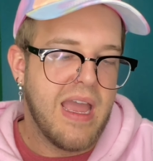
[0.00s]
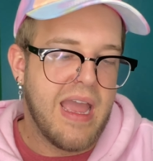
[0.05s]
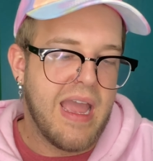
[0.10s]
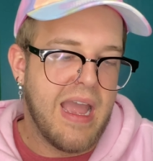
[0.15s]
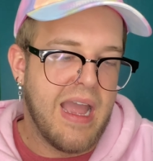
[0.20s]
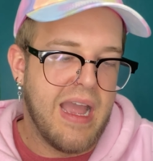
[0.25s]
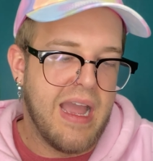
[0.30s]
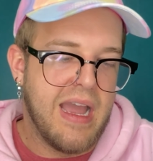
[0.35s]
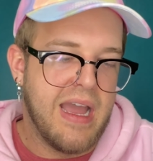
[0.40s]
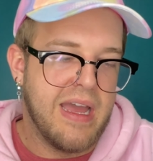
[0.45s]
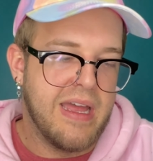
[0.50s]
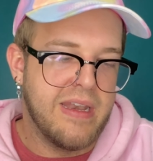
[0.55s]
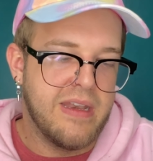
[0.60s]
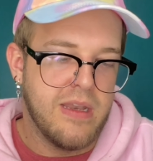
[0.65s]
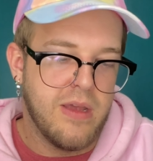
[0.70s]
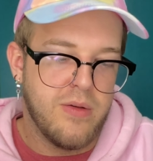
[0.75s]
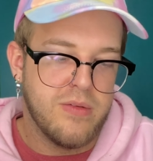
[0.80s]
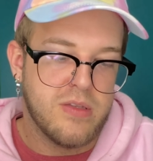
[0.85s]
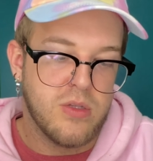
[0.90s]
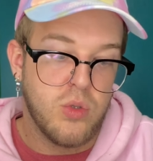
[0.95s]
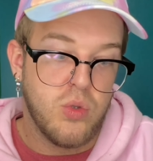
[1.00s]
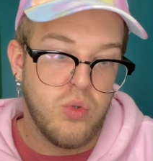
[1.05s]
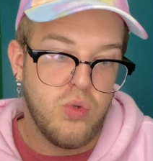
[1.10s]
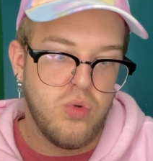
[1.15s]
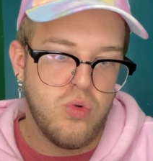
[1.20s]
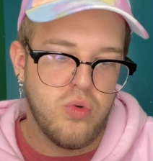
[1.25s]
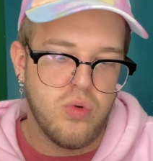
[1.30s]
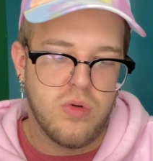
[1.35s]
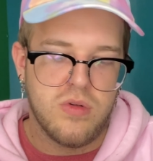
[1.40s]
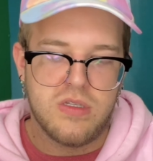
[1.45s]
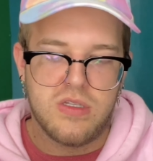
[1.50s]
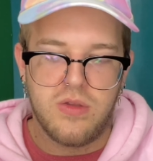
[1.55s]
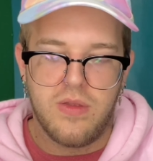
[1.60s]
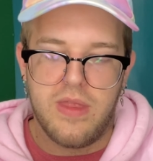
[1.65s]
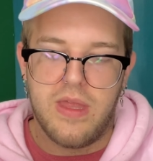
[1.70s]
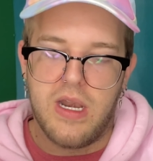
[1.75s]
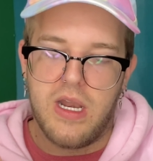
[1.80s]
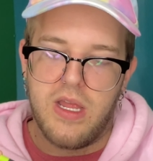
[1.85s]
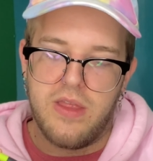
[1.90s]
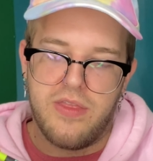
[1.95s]
And I was like, ooh. So
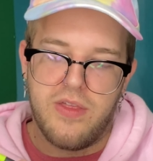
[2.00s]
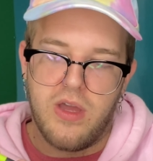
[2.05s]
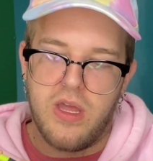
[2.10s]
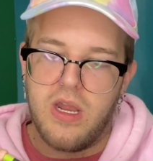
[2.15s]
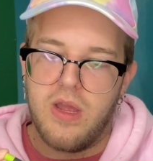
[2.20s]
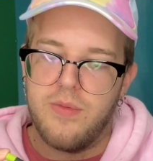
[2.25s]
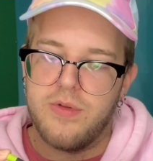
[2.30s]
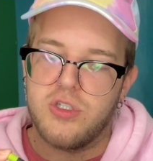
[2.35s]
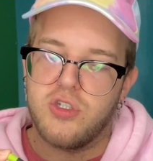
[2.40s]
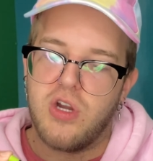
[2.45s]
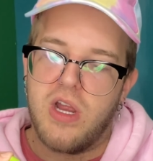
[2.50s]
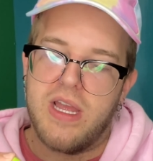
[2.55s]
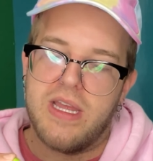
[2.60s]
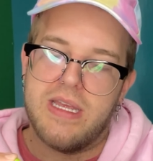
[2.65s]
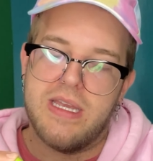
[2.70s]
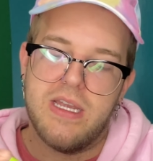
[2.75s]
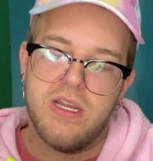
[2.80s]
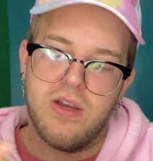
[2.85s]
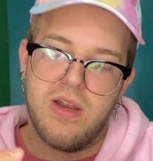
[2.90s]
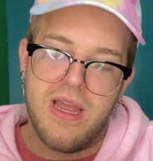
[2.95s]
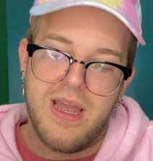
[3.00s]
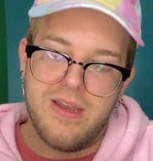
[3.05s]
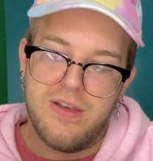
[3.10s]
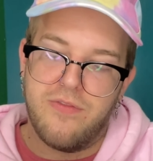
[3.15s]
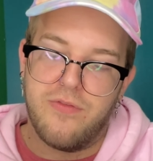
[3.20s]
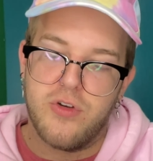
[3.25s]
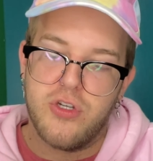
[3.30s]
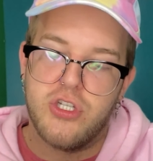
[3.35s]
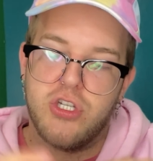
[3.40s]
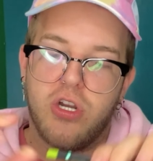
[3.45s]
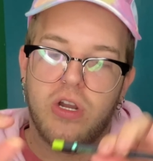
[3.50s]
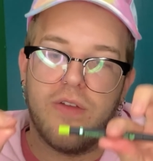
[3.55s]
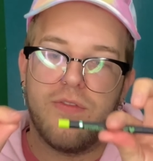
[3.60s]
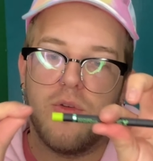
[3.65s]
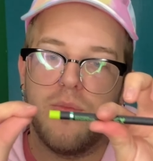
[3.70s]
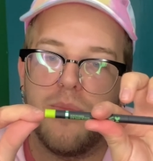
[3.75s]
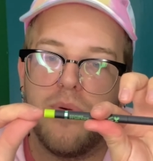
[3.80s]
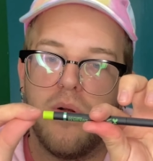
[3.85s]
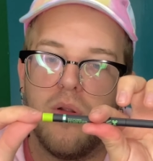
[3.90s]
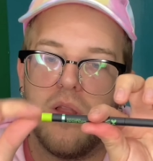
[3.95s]
then I thought I would try it here. And for sure, if
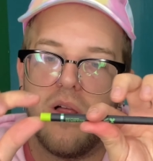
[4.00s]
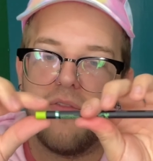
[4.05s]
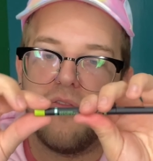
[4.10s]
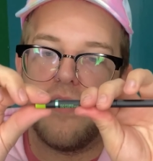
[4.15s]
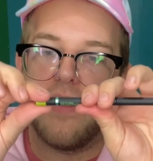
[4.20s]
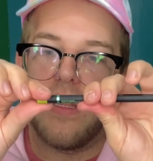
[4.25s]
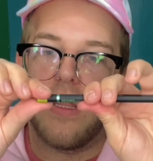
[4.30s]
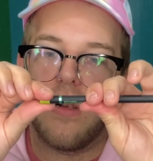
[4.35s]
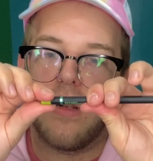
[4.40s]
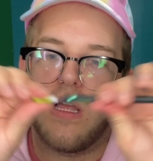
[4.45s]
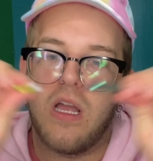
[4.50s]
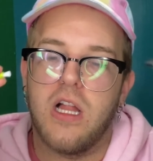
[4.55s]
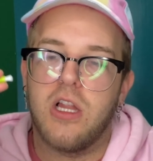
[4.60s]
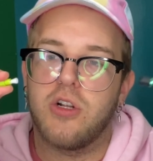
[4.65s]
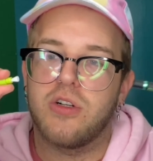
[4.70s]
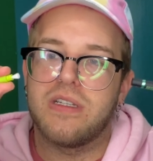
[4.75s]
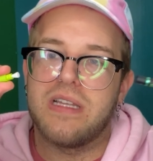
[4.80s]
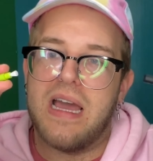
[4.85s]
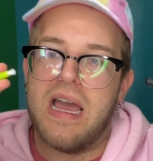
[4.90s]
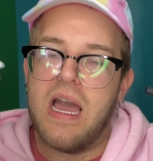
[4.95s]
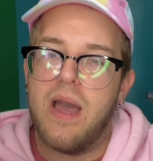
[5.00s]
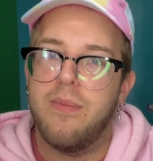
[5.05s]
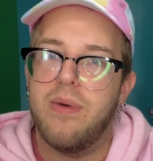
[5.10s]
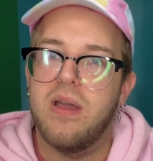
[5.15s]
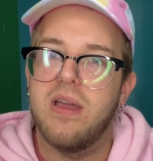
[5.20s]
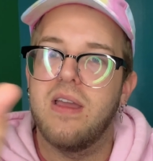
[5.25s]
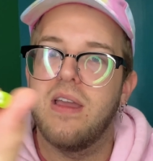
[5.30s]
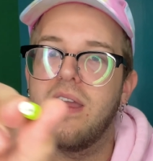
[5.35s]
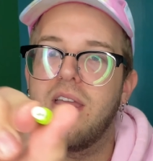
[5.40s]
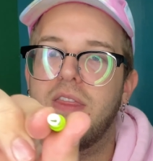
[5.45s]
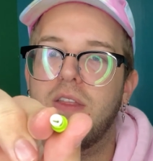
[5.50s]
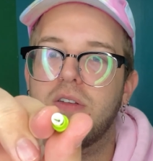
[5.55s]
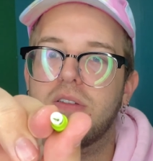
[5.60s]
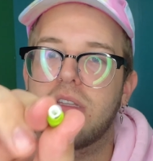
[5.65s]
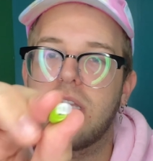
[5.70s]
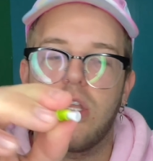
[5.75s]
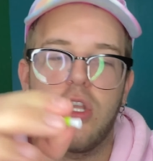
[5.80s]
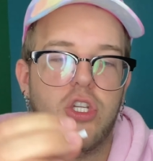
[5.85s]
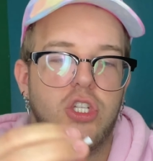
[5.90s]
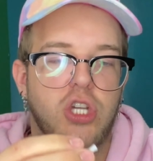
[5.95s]
you pull off the little color tab, there's a
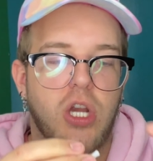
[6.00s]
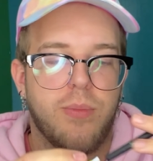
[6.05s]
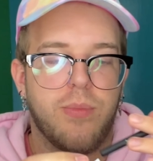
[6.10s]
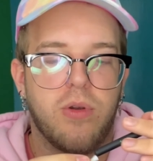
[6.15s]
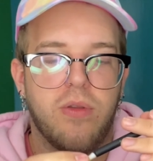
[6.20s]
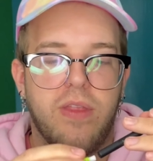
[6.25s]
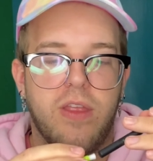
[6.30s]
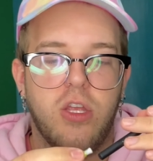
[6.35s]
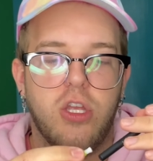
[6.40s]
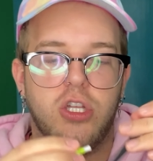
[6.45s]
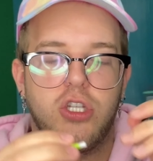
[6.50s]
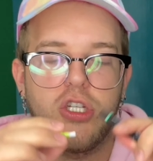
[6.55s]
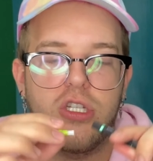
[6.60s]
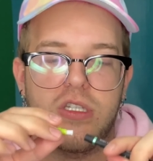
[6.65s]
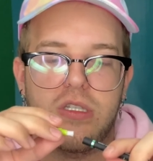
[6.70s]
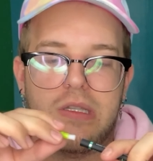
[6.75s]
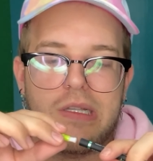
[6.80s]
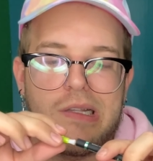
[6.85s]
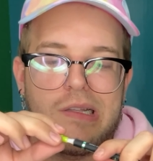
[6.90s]
little sharpener that you can just...